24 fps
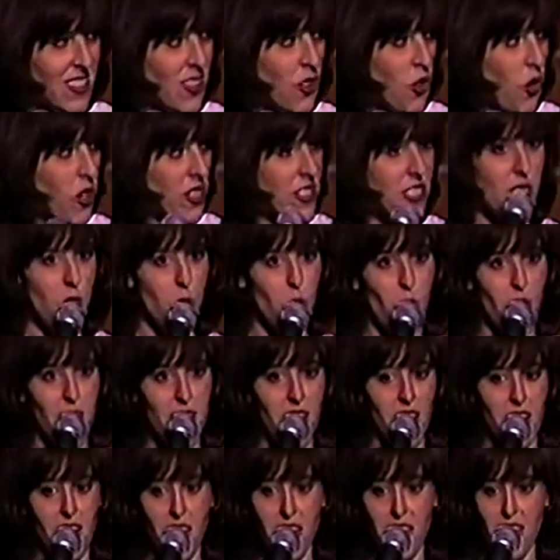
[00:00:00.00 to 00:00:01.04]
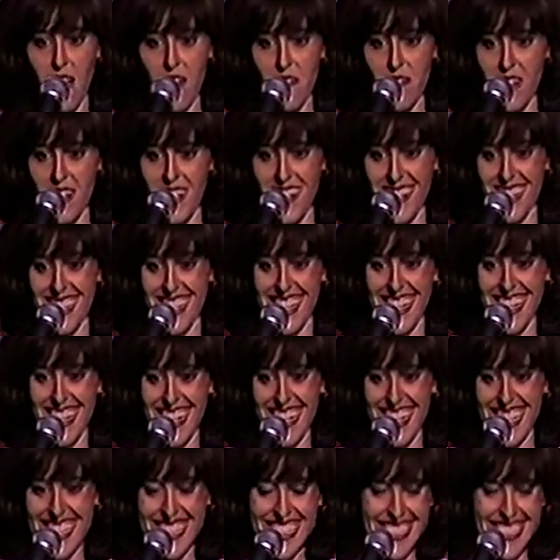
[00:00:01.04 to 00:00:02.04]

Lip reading: Or is it 1 and 11? I